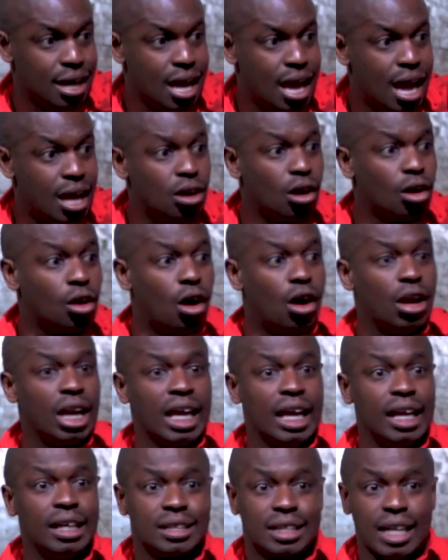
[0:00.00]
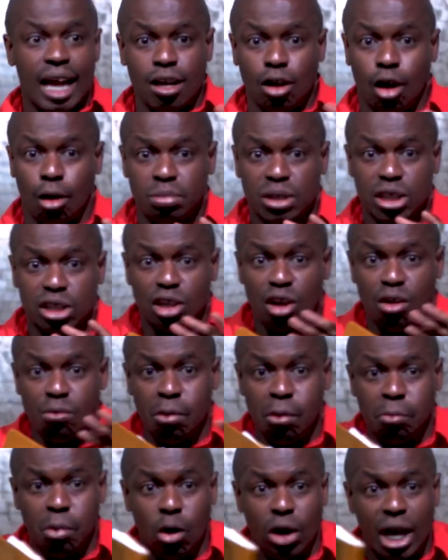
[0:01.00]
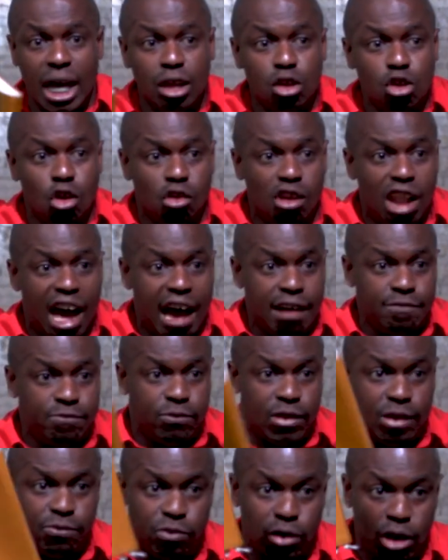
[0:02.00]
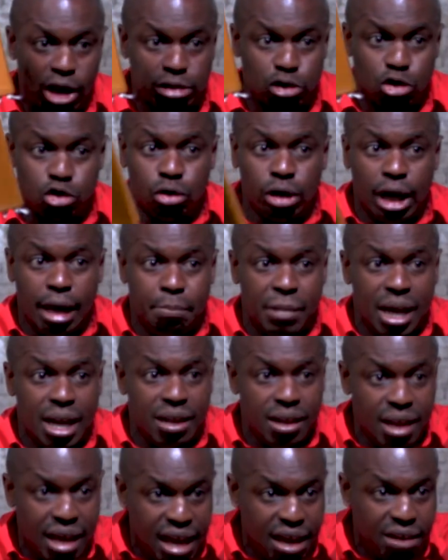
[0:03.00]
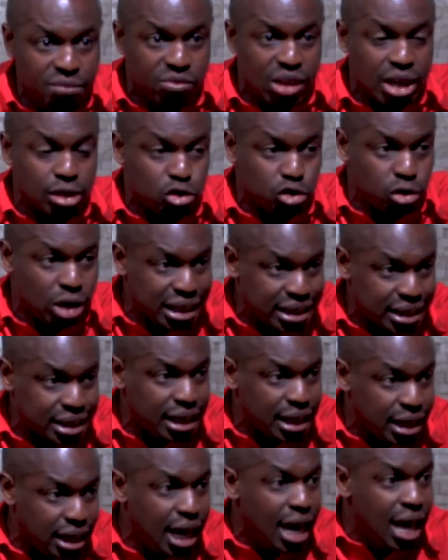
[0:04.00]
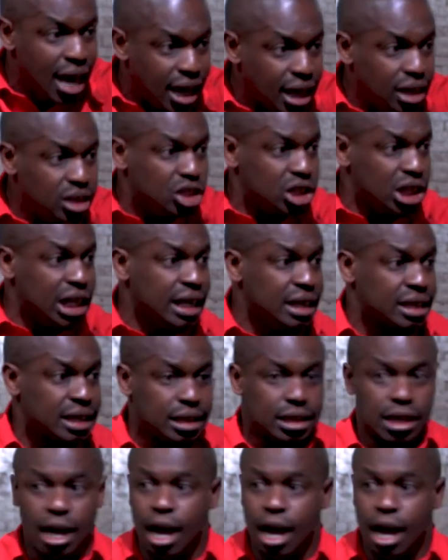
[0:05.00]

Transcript: And not only is that observable in your life if you are truly believed and trusted in Jesus,